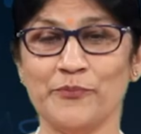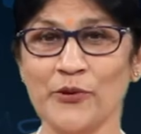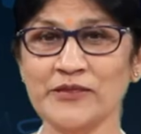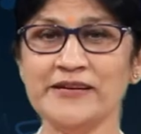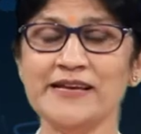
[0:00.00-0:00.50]

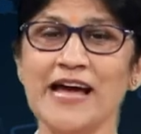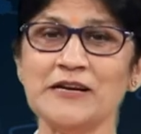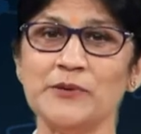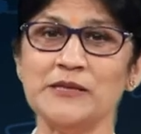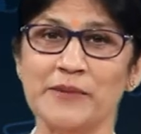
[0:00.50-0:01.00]
both
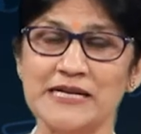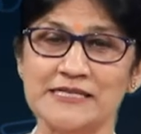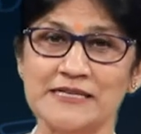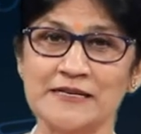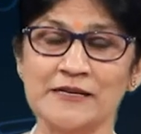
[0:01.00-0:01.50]
react with
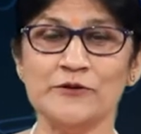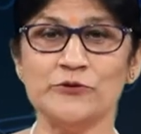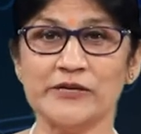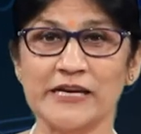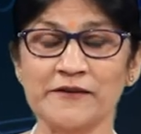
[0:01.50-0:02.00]
metal
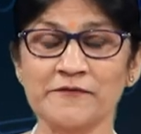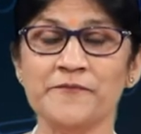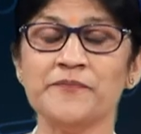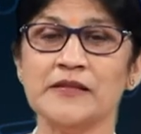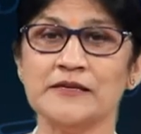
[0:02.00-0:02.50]
to give
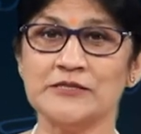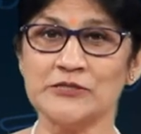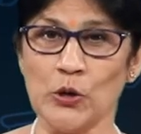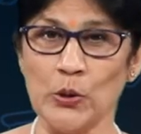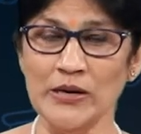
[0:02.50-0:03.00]

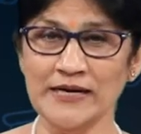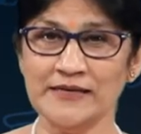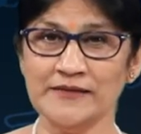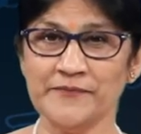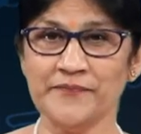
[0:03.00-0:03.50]

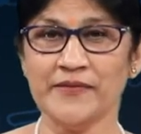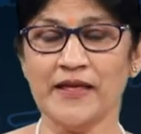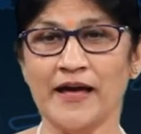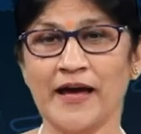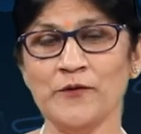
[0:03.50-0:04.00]
salt
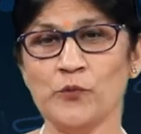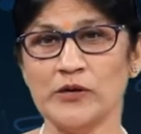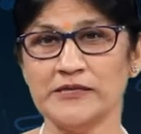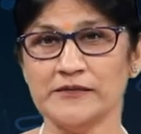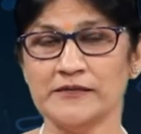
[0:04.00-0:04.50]
plus
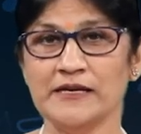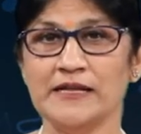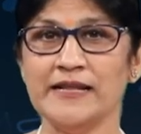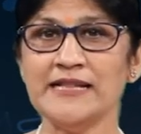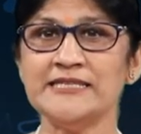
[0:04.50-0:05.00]
hydrogen
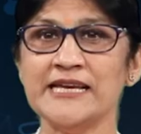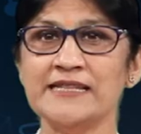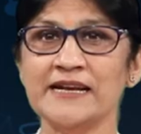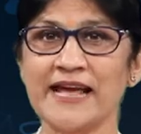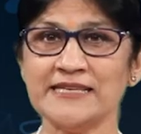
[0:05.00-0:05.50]
gas. Let's see
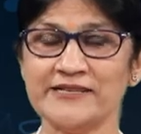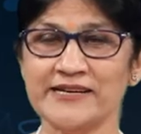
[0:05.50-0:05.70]
the next